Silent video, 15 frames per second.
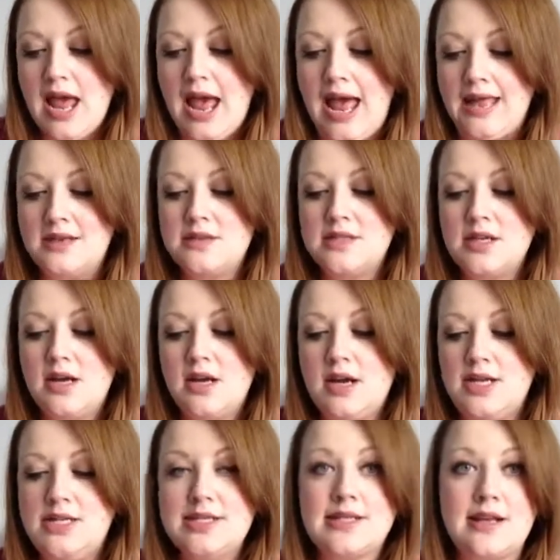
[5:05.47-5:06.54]
And
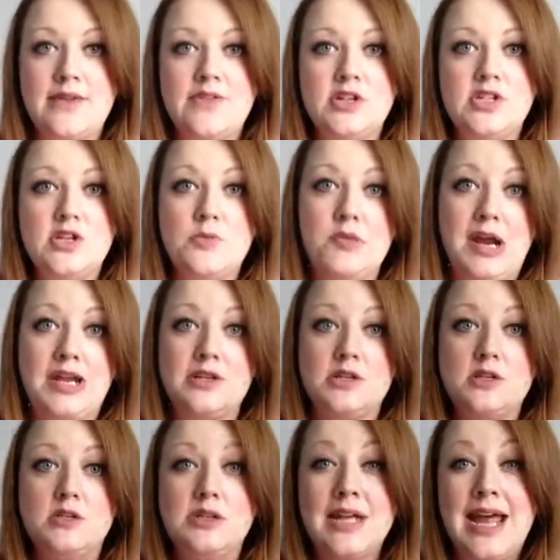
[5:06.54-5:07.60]
I discovered a brand
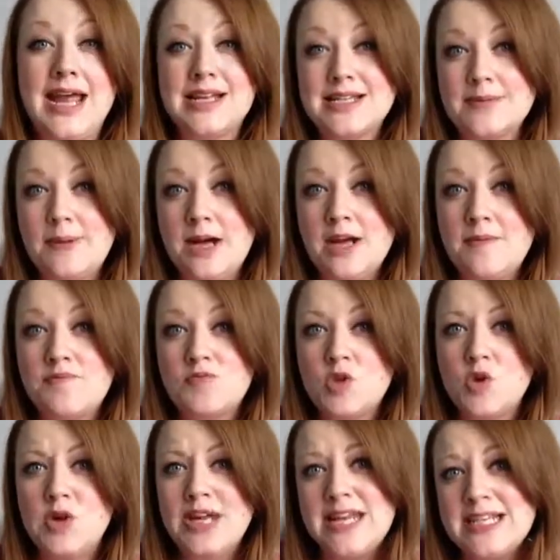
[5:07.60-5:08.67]
called Espa
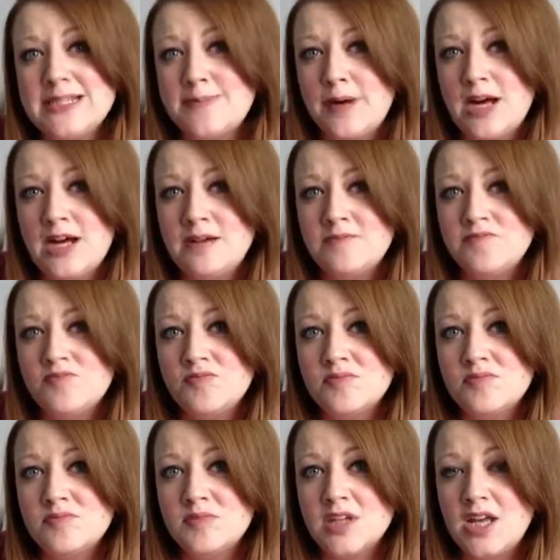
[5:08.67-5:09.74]
or eSpa.
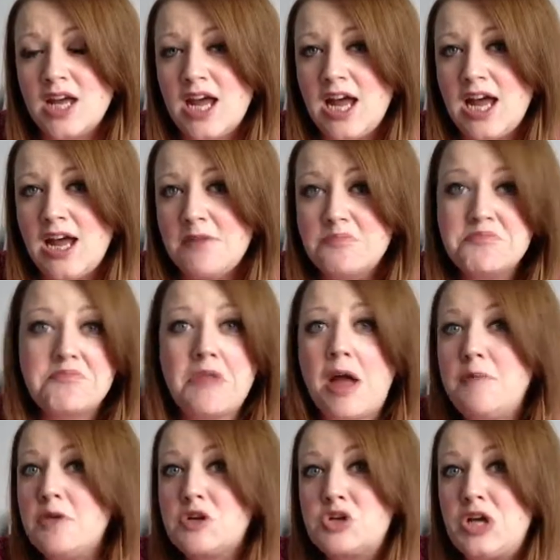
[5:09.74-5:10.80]
I'm
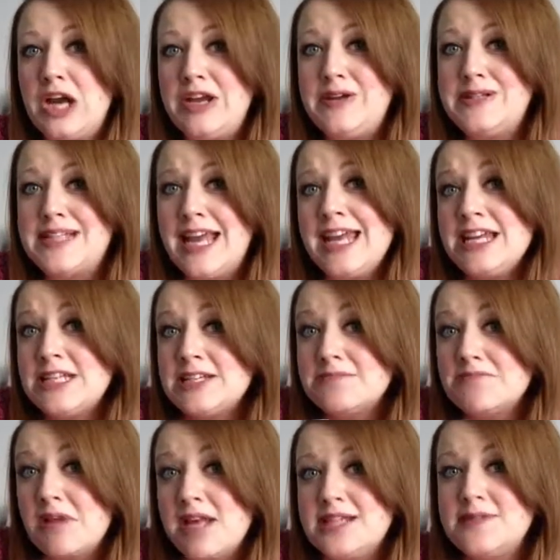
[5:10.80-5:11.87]
not sure how you say it.
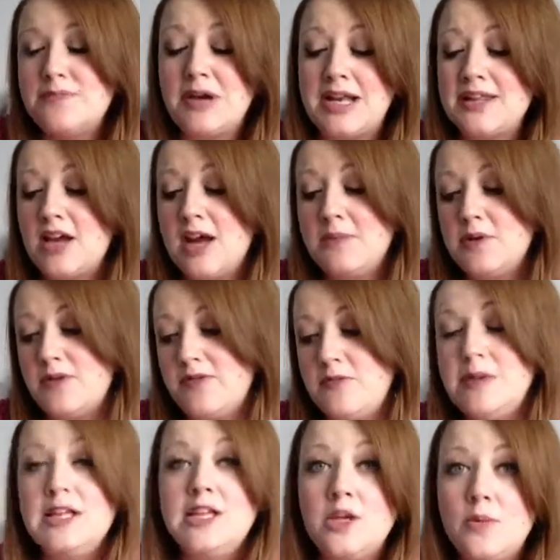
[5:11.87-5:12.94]
It's a brand that I'm not
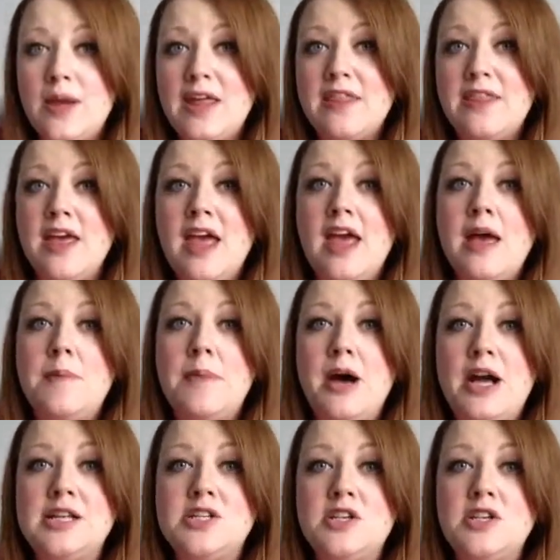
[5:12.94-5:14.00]
familiar with, but
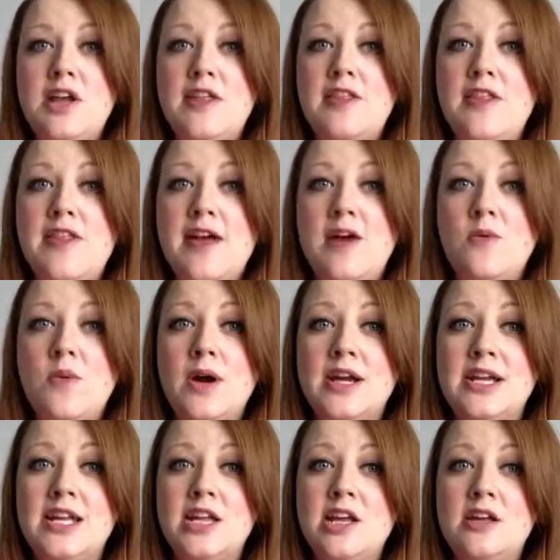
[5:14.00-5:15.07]
I do know that they're
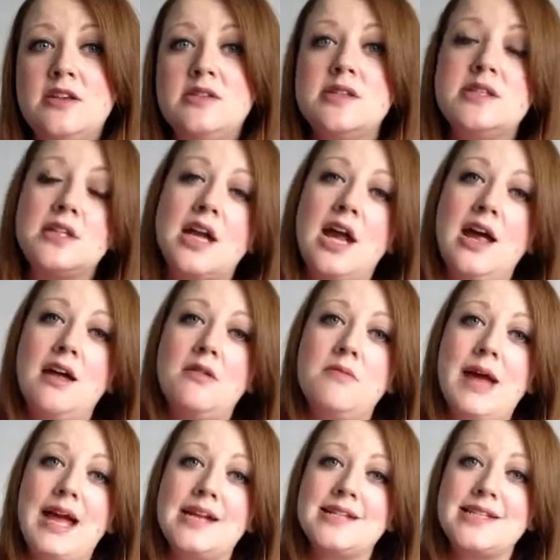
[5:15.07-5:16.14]
widely used
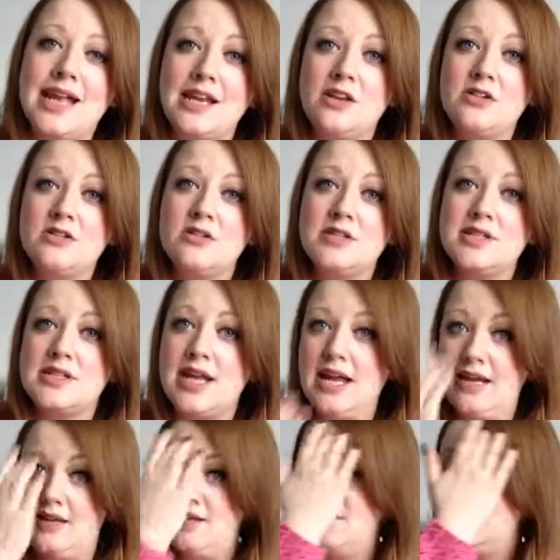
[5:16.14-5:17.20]
at salons
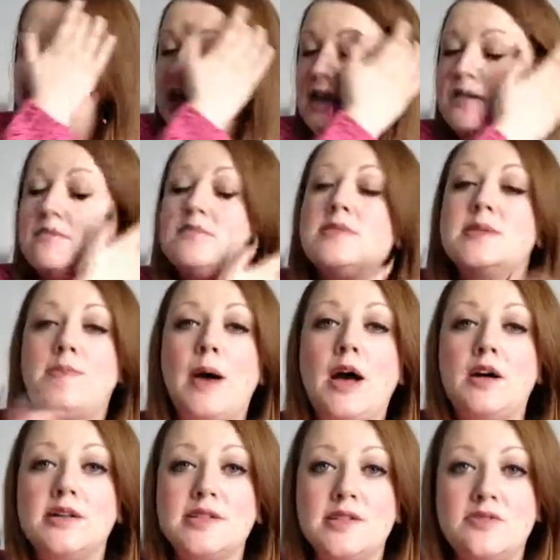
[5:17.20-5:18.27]
and
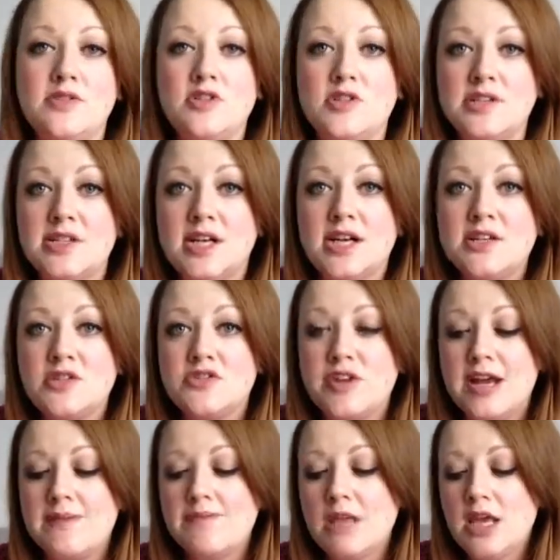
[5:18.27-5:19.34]
spas sort of across the country.